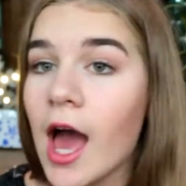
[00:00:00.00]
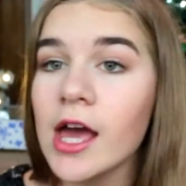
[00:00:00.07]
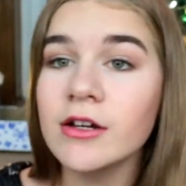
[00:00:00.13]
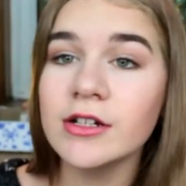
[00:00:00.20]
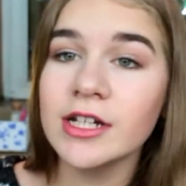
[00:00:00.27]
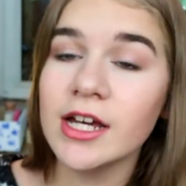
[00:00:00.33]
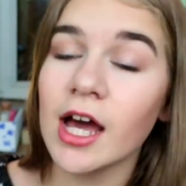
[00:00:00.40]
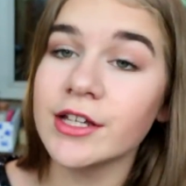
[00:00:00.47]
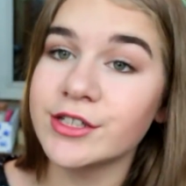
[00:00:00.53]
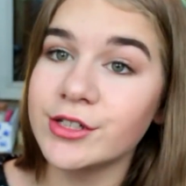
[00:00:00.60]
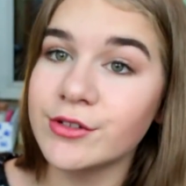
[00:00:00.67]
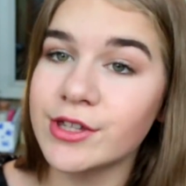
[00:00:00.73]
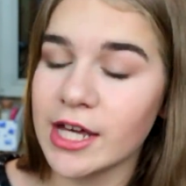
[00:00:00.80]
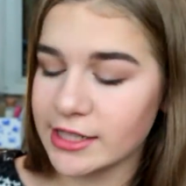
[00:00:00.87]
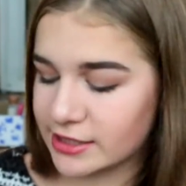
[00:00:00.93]
I only got
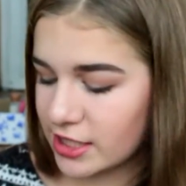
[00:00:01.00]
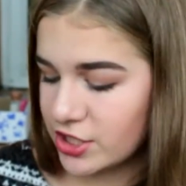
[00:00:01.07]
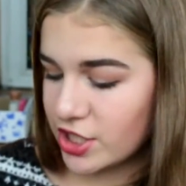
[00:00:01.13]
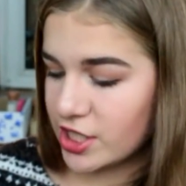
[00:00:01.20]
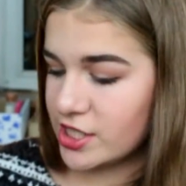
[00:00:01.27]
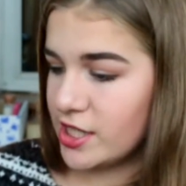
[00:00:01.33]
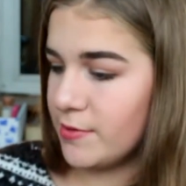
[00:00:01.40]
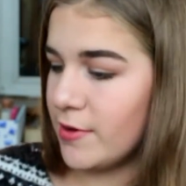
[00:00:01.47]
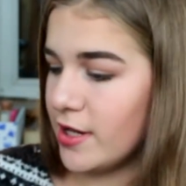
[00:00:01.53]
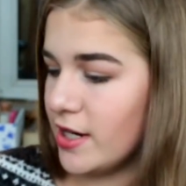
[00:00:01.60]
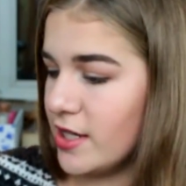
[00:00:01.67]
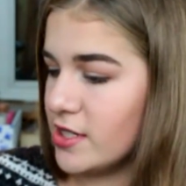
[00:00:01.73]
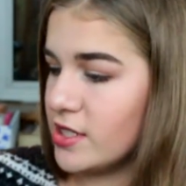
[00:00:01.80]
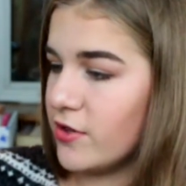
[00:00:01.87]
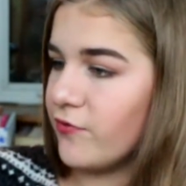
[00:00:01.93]
two things at
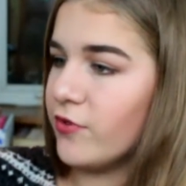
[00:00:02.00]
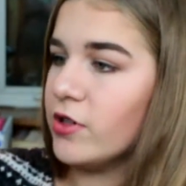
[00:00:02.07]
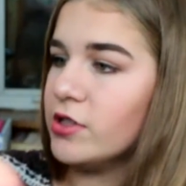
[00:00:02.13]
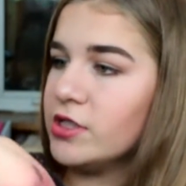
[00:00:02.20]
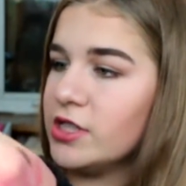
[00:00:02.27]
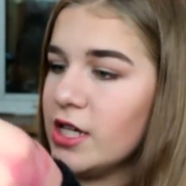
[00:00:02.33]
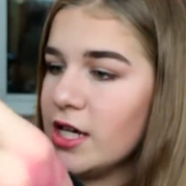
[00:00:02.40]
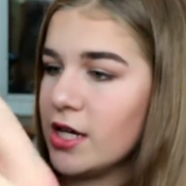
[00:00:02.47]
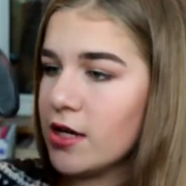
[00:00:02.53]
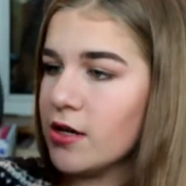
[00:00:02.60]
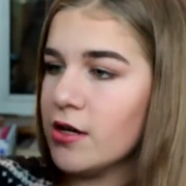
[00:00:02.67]
JCPenney's. The first thing